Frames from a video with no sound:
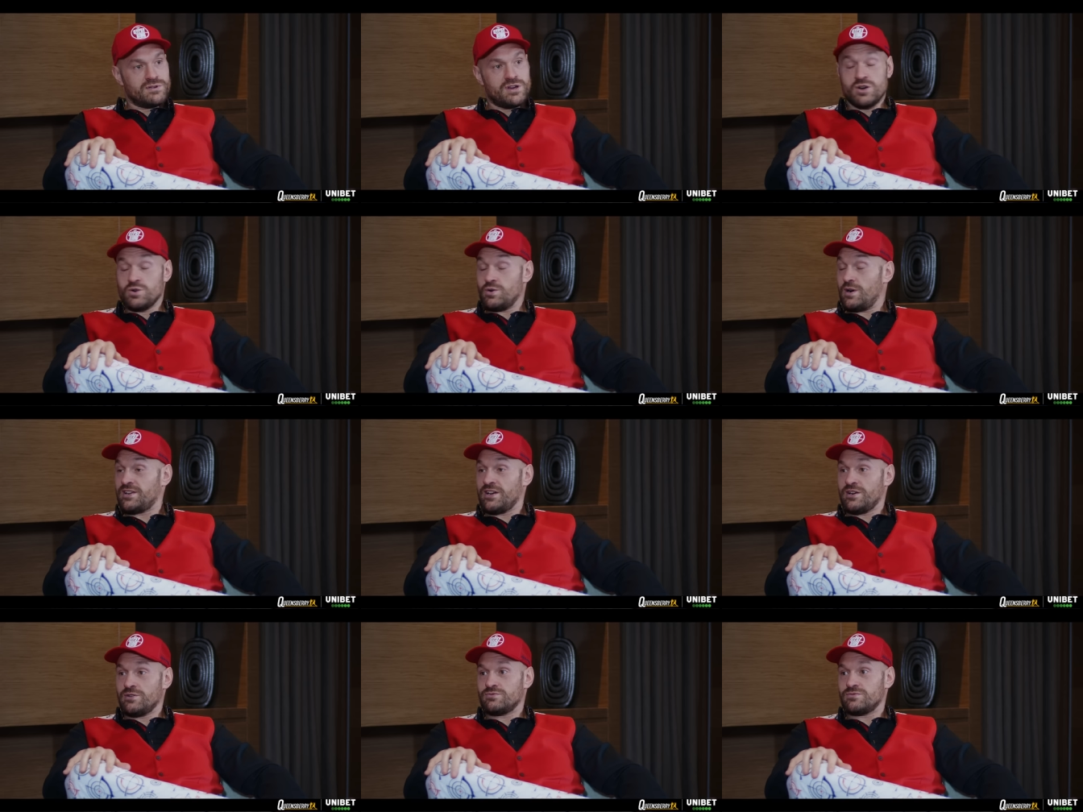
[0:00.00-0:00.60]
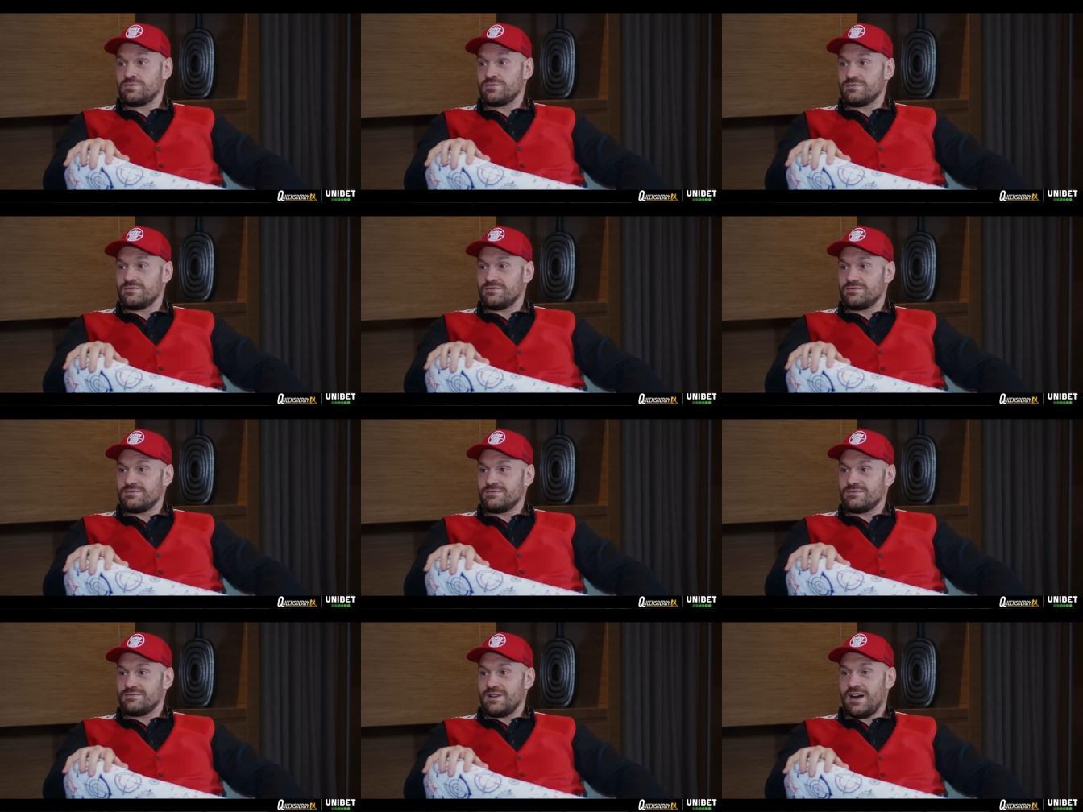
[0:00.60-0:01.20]
No, I don't
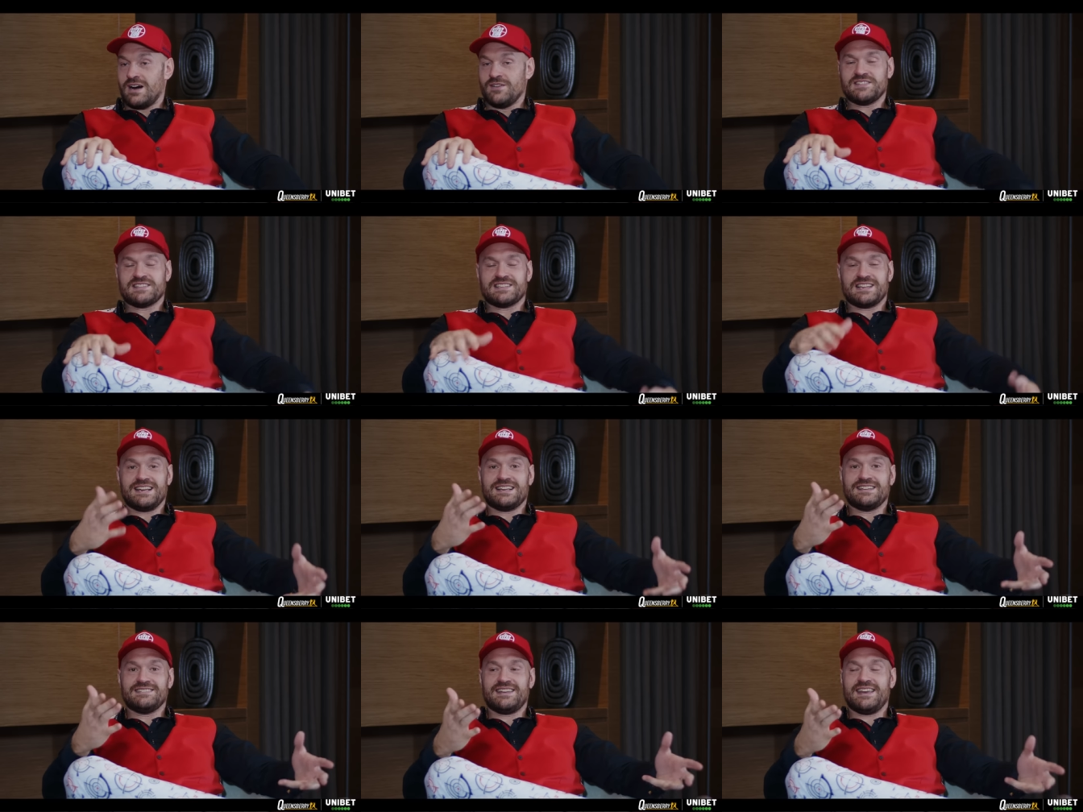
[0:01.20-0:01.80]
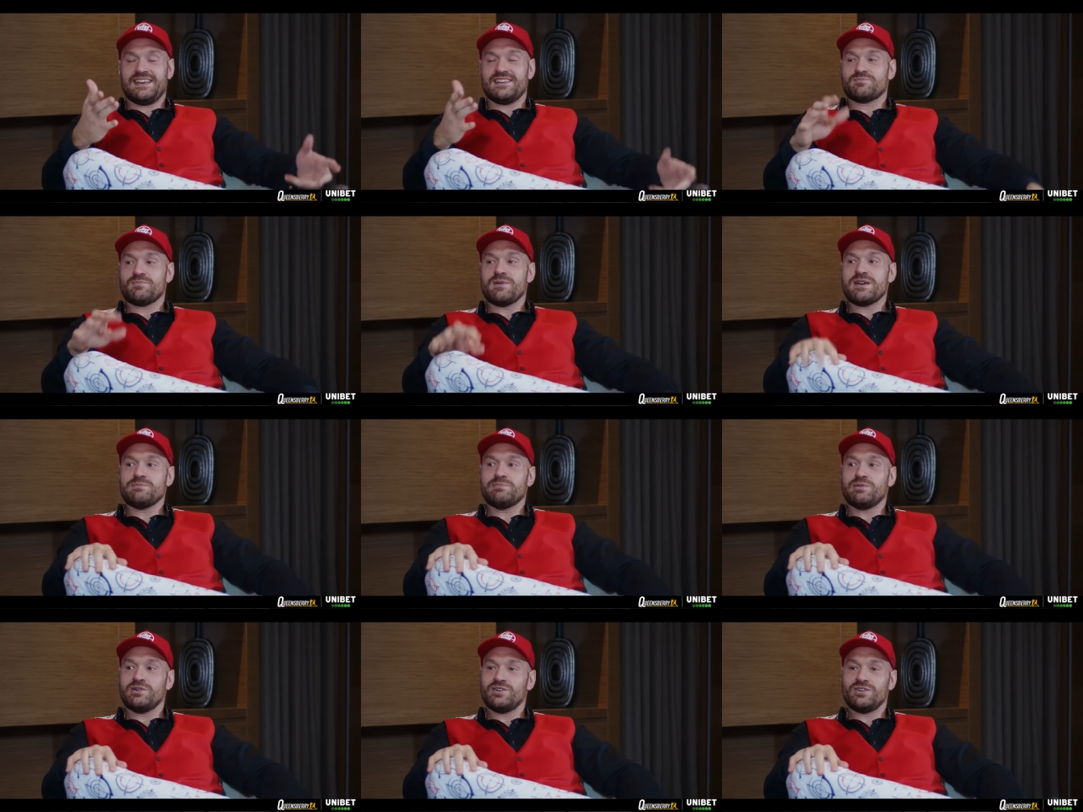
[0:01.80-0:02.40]
obviously I can say it's
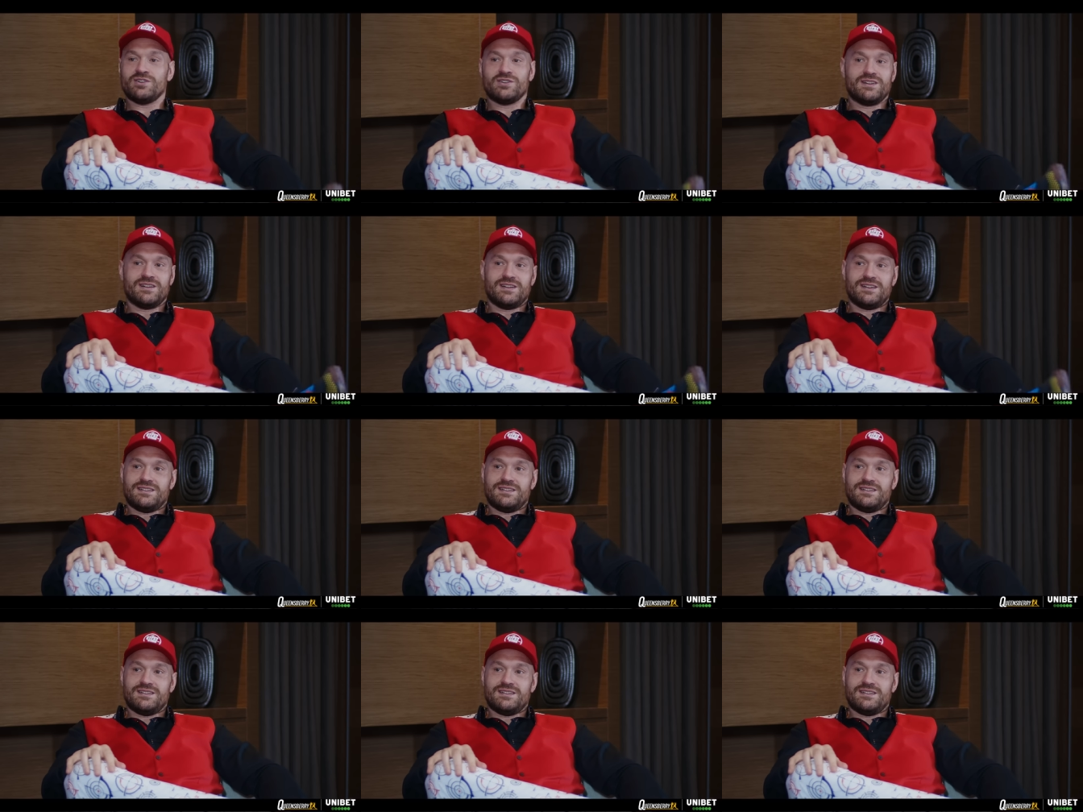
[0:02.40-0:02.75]
me, but